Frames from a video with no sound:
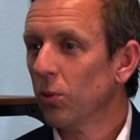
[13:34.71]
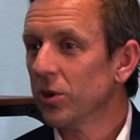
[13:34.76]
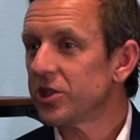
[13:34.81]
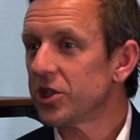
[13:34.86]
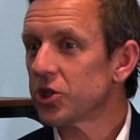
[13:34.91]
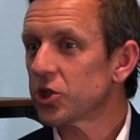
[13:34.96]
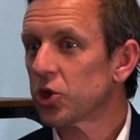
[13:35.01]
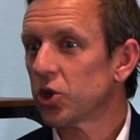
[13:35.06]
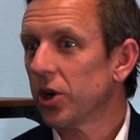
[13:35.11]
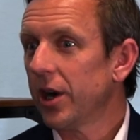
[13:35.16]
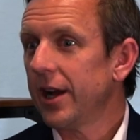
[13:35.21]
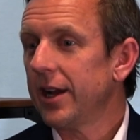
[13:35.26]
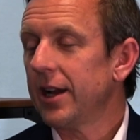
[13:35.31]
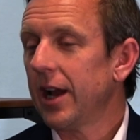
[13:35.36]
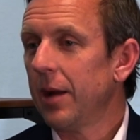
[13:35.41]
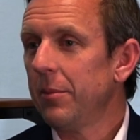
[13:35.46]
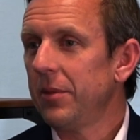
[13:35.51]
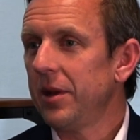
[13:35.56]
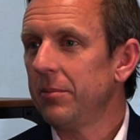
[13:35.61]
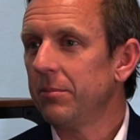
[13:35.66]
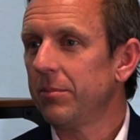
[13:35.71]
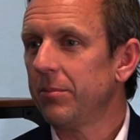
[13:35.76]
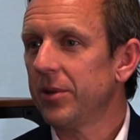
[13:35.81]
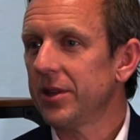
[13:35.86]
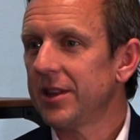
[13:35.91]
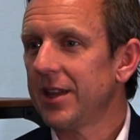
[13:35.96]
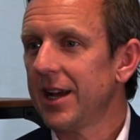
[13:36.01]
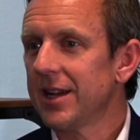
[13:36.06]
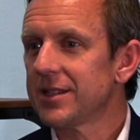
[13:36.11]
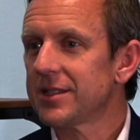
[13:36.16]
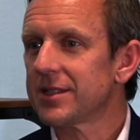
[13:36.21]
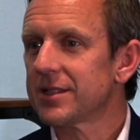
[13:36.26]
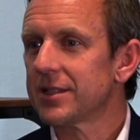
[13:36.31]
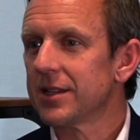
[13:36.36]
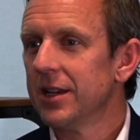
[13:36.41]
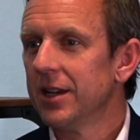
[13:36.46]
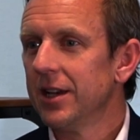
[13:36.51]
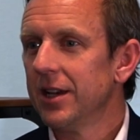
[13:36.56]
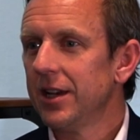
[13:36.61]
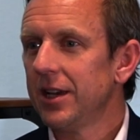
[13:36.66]
Which is great. I mean, but that's
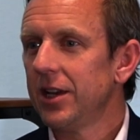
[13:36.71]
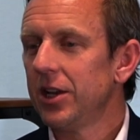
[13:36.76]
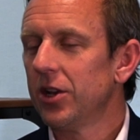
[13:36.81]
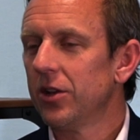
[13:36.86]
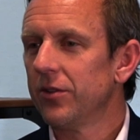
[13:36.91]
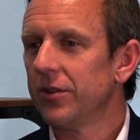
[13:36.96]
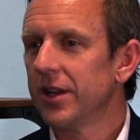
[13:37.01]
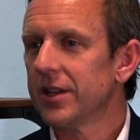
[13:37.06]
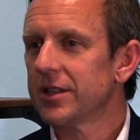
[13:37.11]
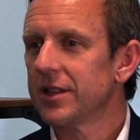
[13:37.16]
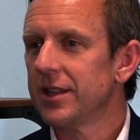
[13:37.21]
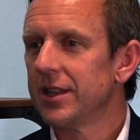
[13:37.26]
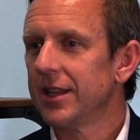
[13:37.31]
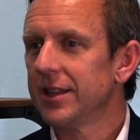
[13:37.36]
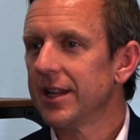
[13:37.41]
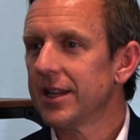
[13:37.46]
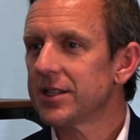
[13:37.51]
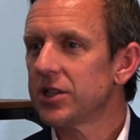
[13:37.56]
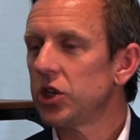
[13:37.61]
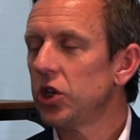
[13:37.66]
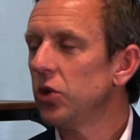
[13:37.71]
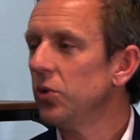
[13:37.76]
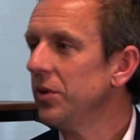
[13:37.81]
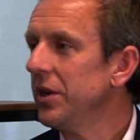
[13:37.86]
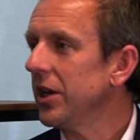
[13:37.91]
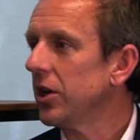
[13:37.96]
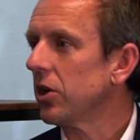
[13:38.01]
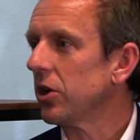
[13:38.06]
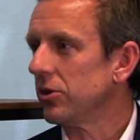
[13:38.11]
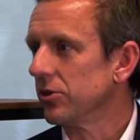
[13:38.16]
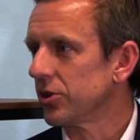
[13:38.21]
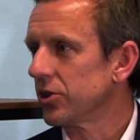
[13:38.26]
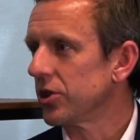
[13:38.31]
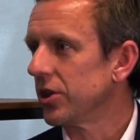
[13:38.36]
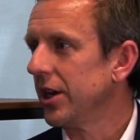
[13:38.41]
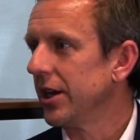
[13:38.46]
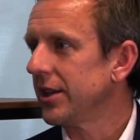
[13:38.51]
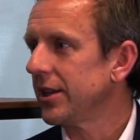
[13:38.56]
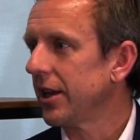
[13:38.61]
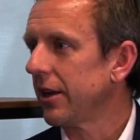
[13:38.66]
that's a unique
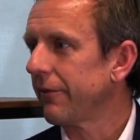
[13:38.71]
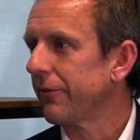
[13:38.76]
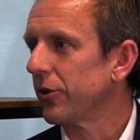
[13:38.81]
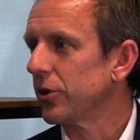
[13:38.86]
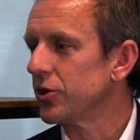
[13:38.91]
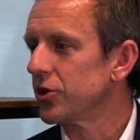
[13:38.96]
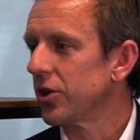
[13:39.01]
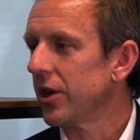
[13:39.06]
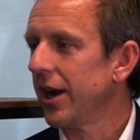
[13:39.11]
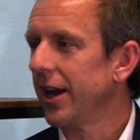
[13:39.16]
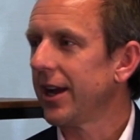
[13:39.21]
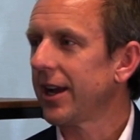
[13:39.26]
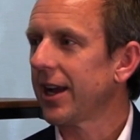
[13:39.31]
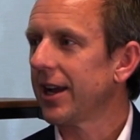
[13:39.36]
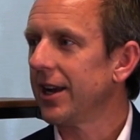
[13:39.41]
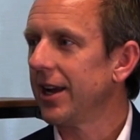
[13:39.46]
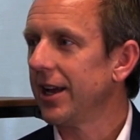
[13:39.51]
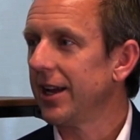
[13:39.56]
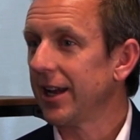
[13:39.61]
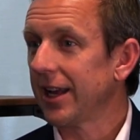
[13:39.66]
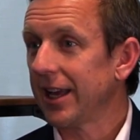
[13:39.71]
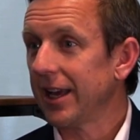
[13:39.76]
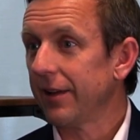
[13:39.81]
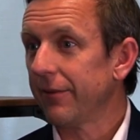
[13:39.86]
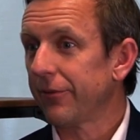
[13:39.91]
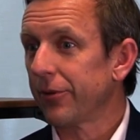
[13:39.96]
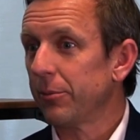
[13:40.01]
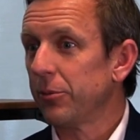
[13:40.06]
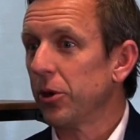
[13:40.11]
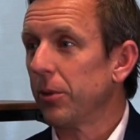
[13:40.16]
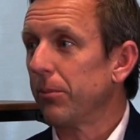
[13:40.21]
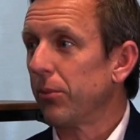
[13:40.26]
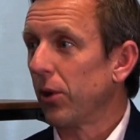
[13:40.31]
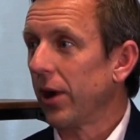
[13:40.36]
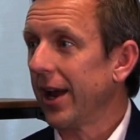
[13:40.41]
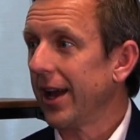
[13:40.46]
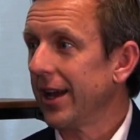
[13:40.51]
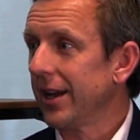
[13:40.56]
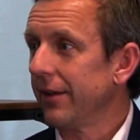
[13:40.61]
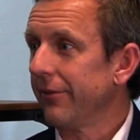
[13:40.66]
culture, I think, for Drank. And again, from your
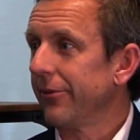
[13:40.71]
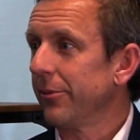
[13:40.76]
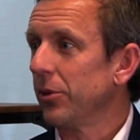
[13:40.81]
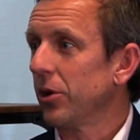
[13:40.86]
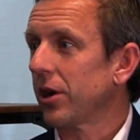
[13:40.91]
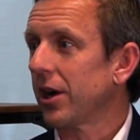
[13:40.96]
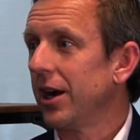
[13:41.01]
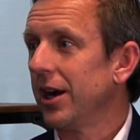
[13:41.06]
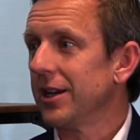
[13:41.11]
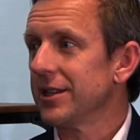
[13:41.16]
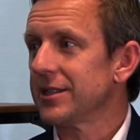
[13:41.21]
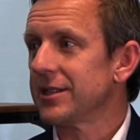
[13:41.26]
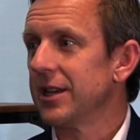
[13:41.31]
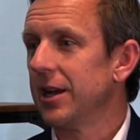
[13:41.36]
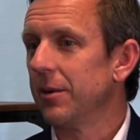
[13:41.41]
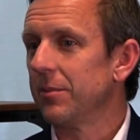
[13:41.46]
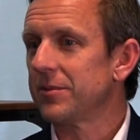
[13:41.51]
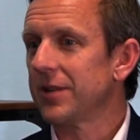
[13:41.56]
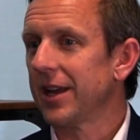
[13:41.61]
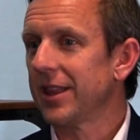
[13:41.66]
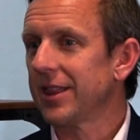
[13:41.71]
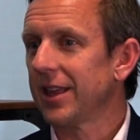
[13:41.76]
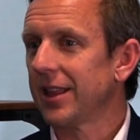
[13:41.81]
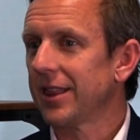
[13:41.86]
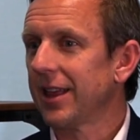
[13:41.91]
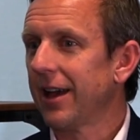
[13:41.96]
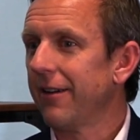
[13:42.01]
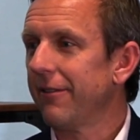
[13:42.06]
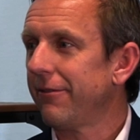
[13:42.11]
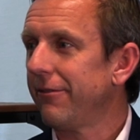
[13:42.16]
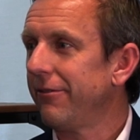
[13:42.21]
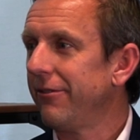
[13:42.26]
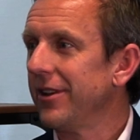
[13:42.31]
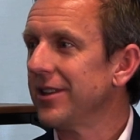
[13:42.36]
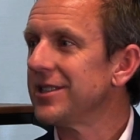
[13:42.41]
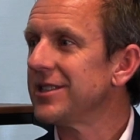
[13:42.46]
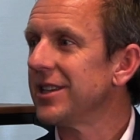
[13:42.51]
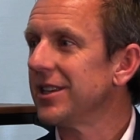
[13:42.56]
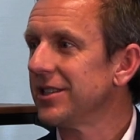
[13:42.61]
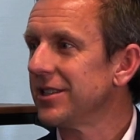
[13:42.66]
brand and from your concept, I think that
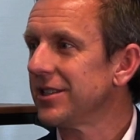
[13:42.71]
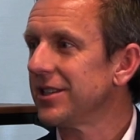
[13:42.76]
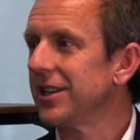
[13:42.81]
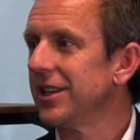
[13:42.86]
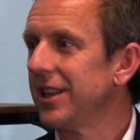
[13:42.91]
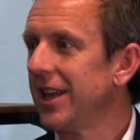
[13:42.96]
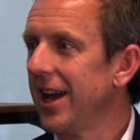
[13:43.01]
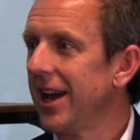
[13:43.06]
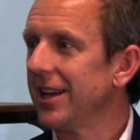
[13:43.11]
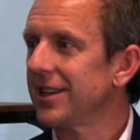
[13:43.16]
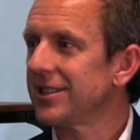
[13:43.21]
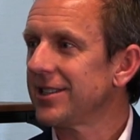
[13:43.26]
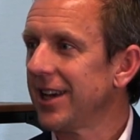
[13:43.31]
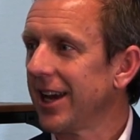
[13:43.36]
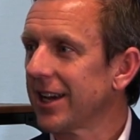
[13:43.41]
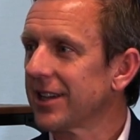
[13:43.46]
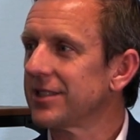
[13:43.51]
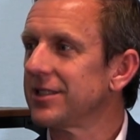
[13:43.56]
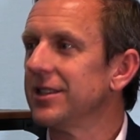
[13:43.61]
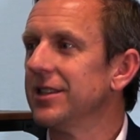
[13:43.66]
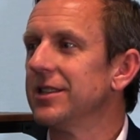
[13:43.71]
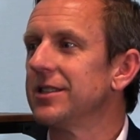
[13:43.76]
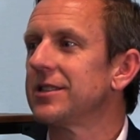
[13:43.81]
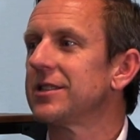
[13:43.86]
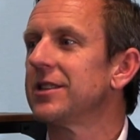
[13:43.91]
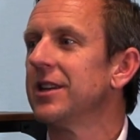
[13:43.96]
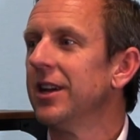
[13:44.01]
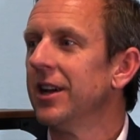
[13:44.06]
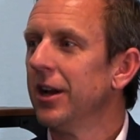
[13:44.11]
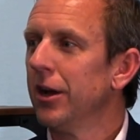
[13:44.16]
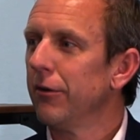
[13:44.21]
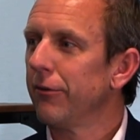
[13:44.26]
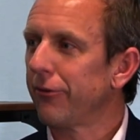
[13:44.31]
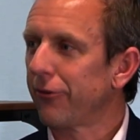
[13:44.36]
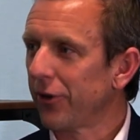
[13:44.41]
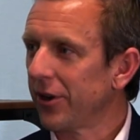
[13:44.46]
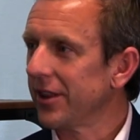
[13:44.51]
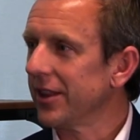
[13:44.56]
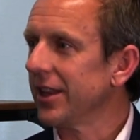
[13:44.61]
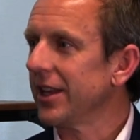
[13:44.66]
fits into that Texas
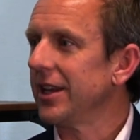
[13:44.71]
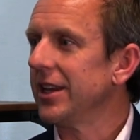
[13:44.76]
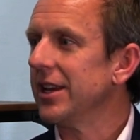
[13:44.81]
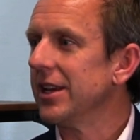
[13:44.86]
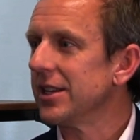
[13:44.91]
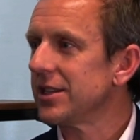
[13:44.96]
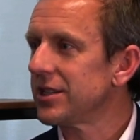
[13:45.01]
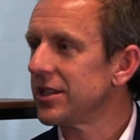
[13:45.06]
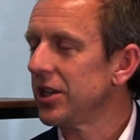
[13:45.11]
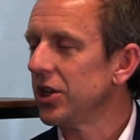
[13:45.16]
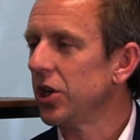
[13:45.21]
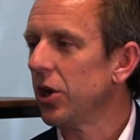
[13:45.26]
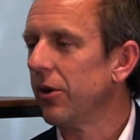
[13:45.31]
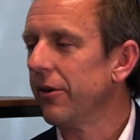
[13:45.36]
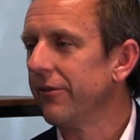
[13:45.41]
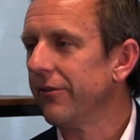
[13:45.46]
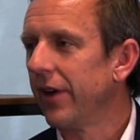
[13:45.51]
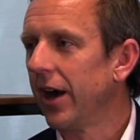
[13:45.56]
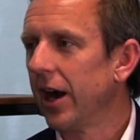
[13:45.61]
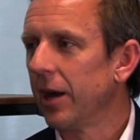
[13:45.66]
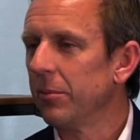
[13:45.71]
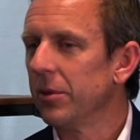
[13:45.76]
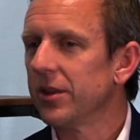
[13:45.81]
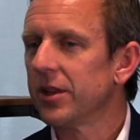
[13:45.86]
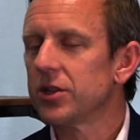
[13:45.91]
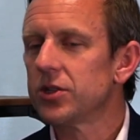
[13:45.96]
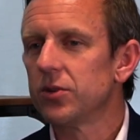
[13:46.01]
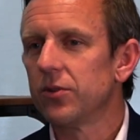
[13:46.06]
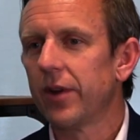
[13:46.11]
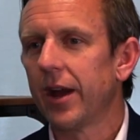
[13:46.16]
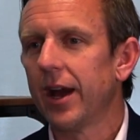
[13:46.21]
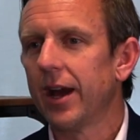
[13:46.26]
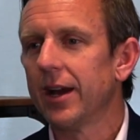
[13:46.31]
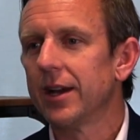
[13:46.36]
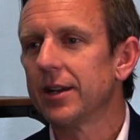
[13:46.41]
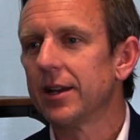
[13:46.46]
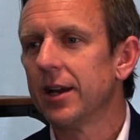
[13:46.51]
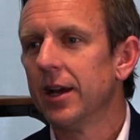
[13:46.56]
friendliness, environment that you've had.